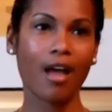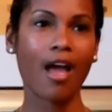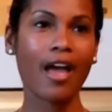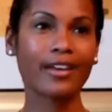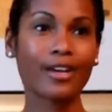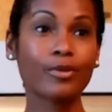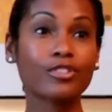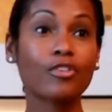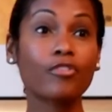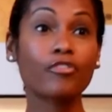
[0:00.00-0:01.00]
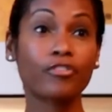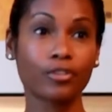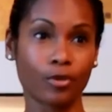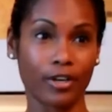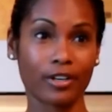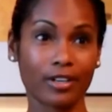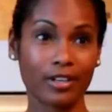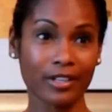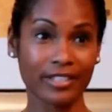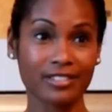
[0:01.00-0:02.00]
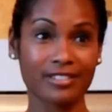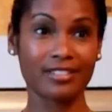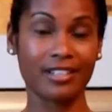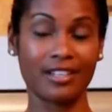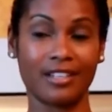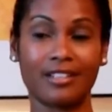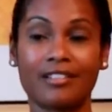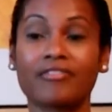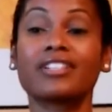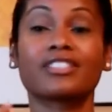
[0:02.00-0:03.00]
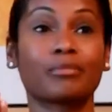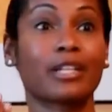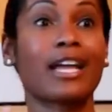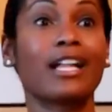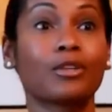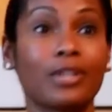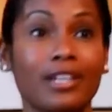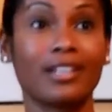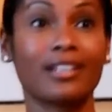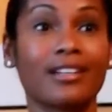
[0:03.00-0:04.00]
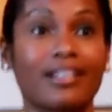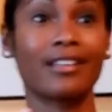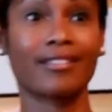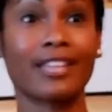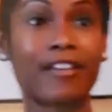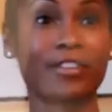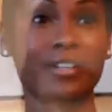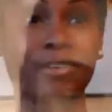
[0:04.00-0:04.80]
and I was floored. Like, to see Vanessa Bell Calloway and Keith David, and then